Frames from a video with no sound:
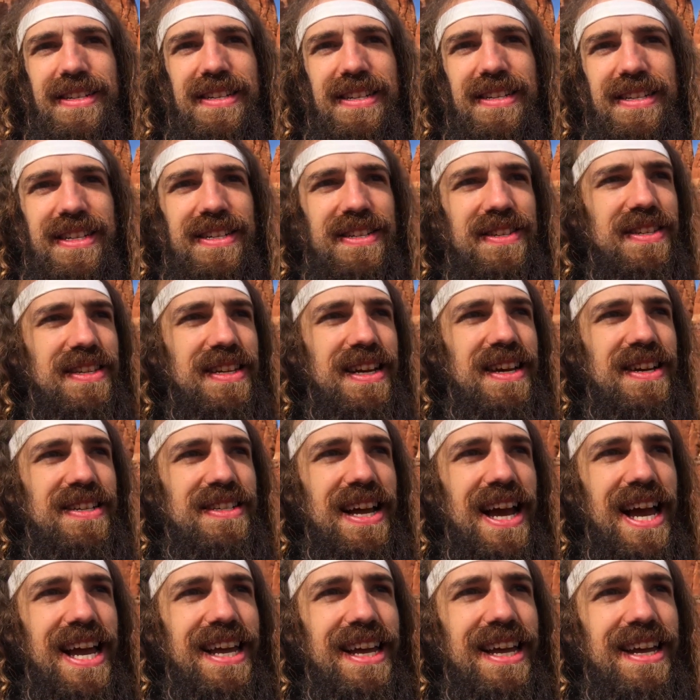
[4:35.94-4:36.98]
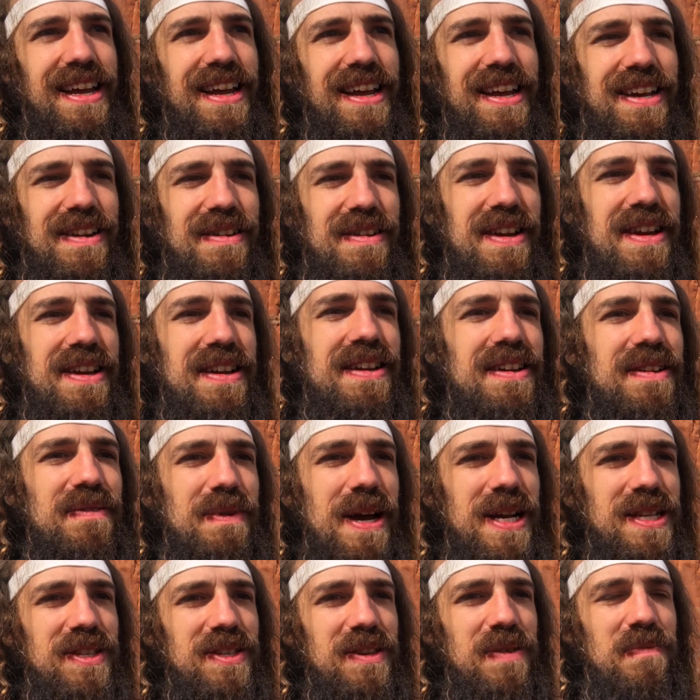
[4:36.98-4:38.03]
was hiking and
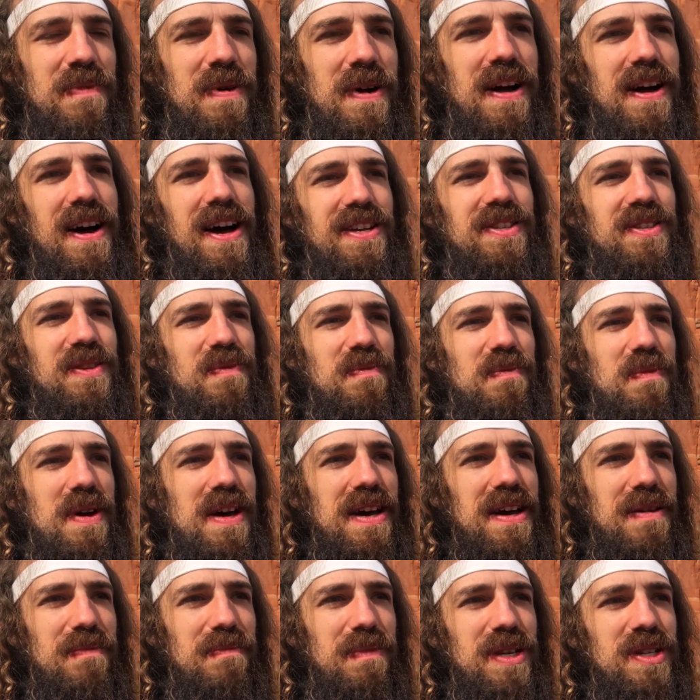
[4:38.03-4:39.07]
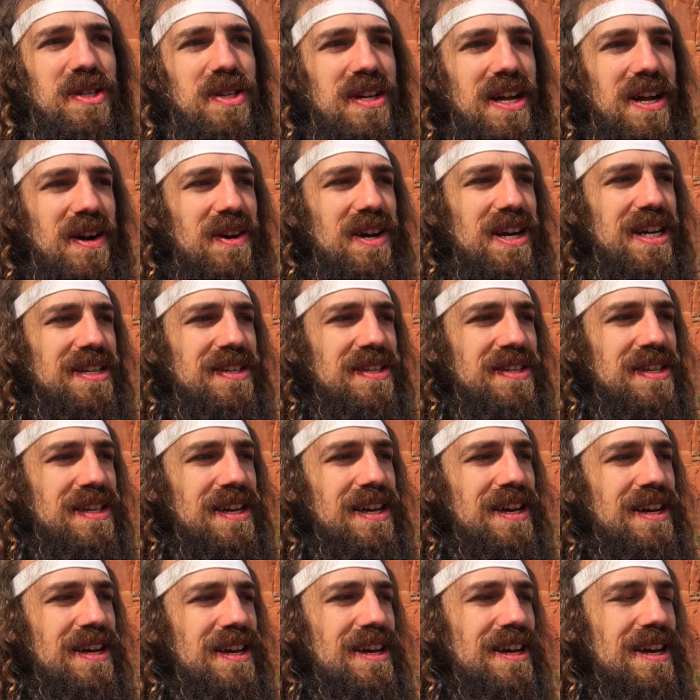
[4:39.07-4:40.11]
met some awesome missionaries.
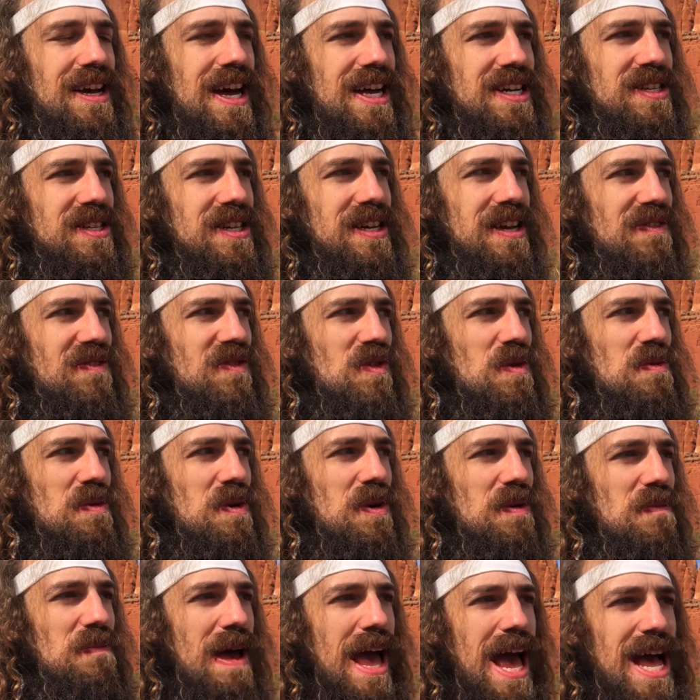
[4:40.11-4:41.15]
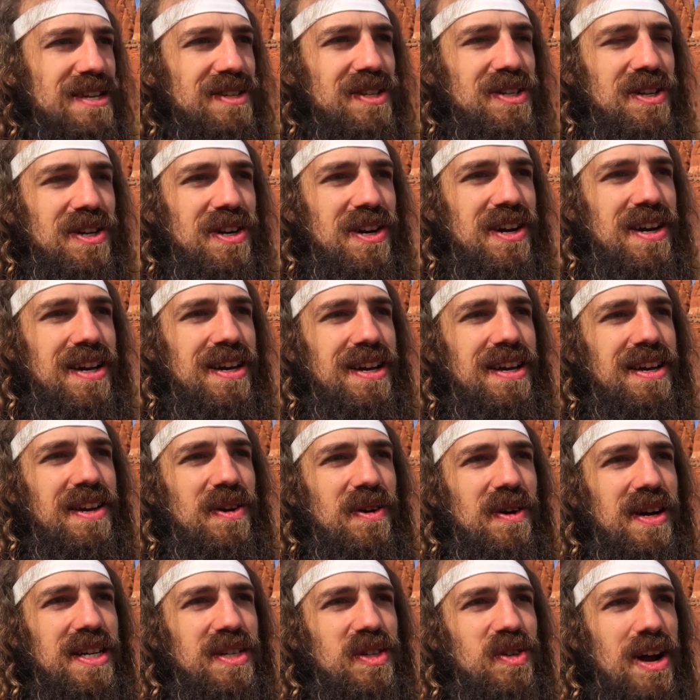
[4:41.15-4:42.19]
Actually, a former pastor
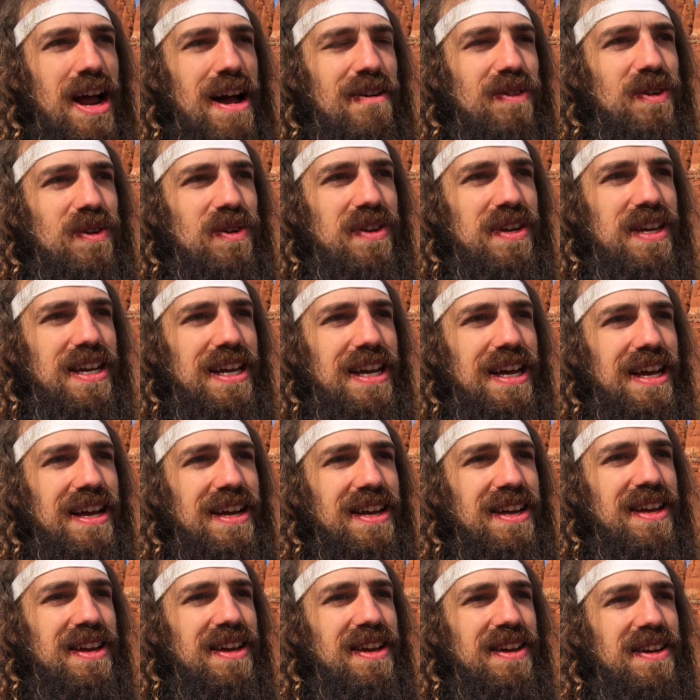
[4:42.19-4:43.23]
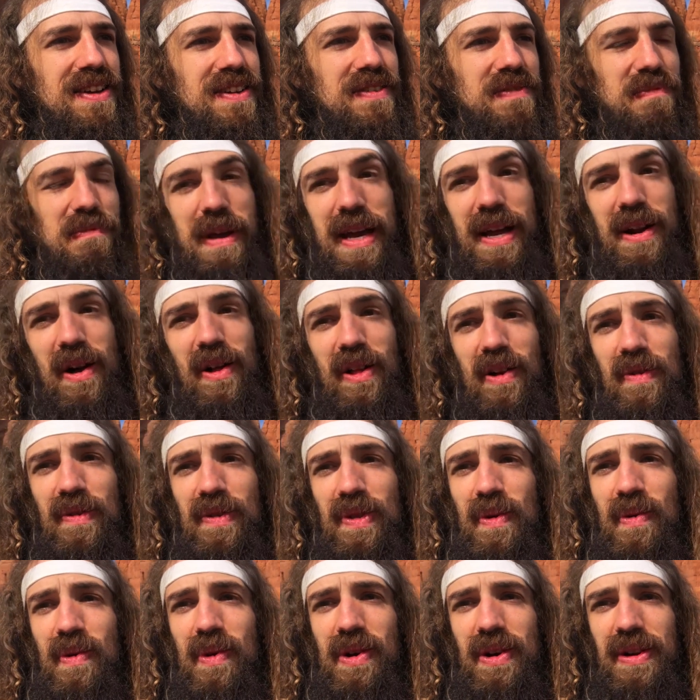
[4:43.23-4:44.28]
who had traveled all over
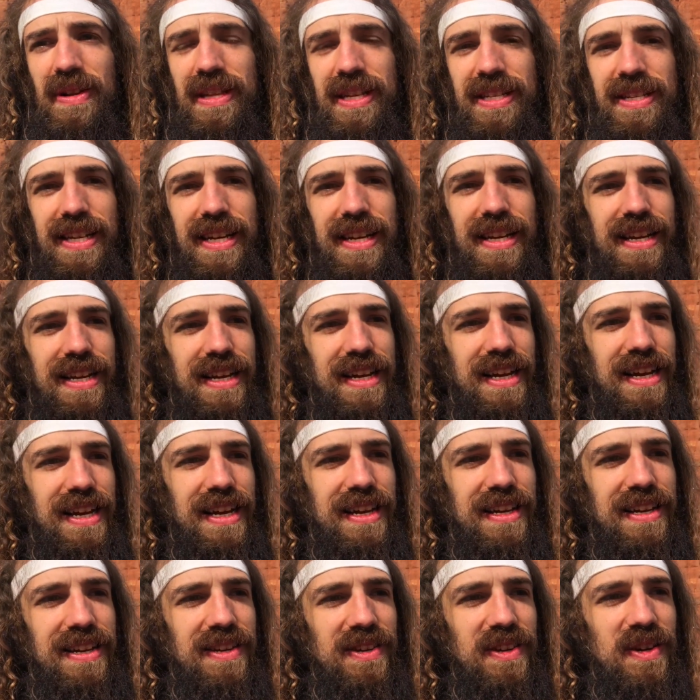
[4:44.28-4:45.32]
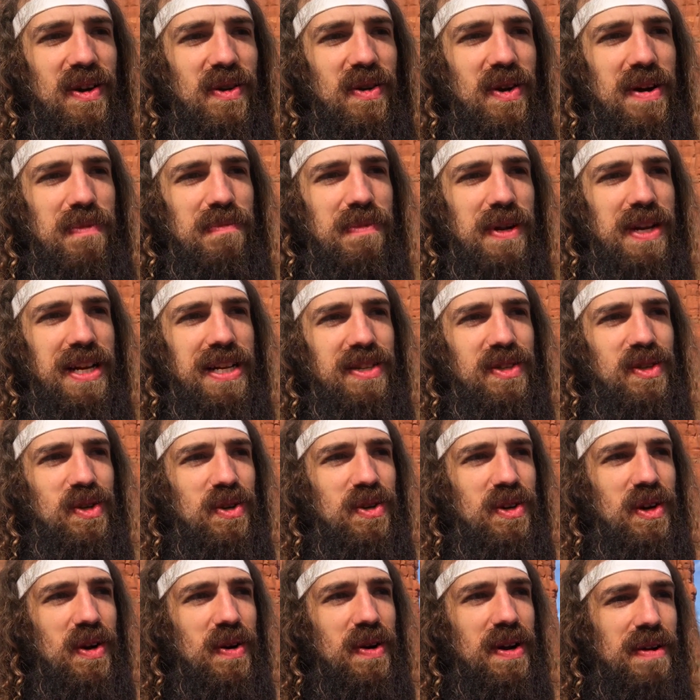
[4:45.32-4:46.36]
the world. They said Europe and
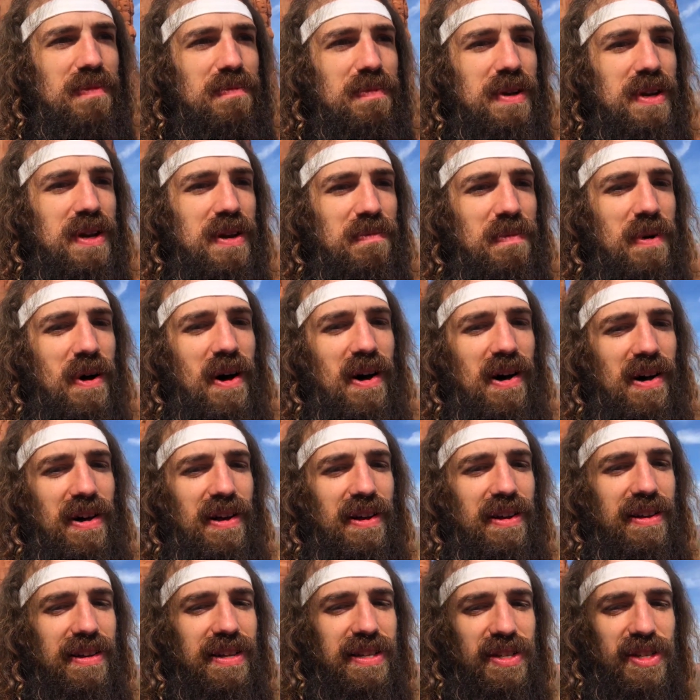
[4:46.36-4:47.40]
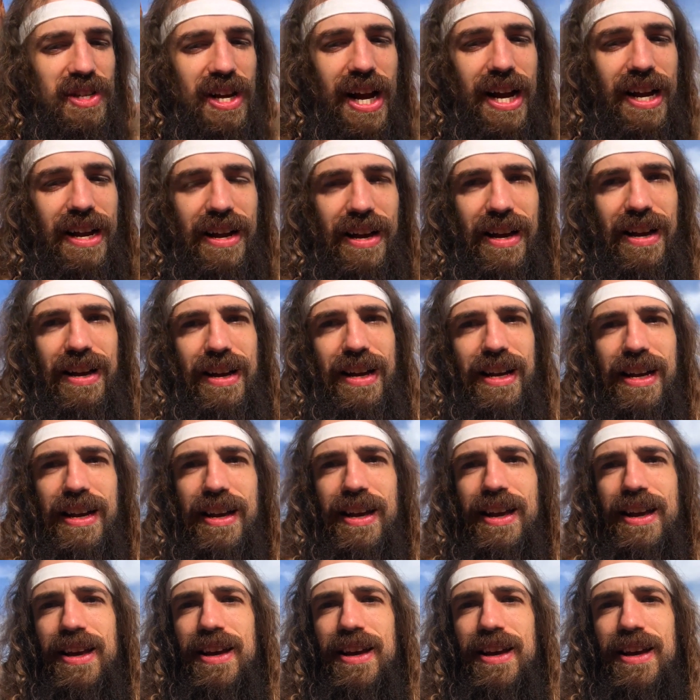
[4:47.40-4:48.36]
Eastern Europe and Nepal and China and